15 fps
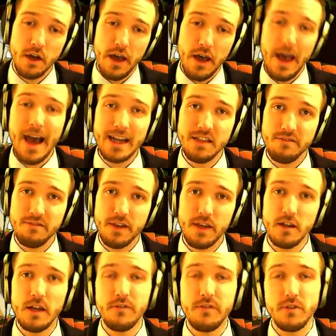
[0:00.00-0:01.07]
activate it,
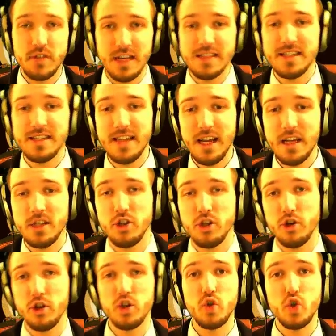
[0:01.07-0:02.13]
and for 10 seconds you're
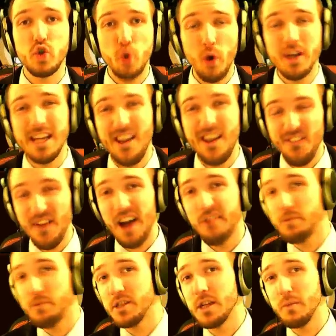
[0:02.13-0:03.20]
going to do
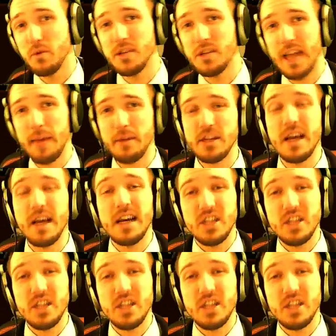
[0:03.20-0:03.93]
25% more damage,